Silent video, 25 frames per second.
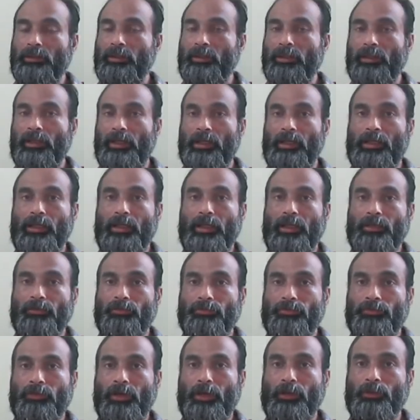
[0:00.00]
the
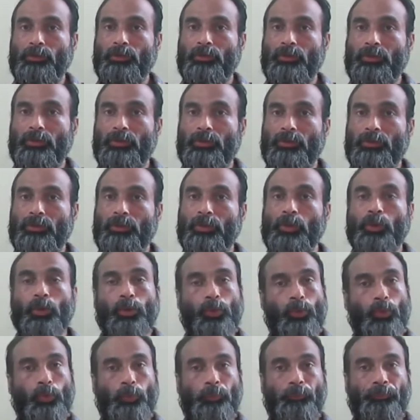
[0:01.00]
105
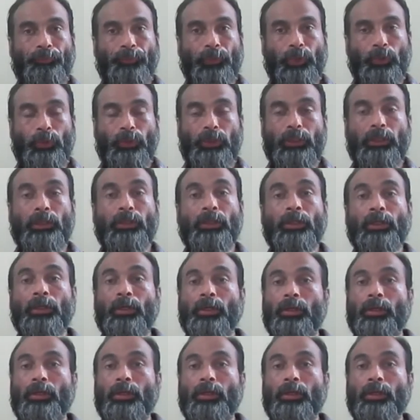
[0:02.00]
room. Okay,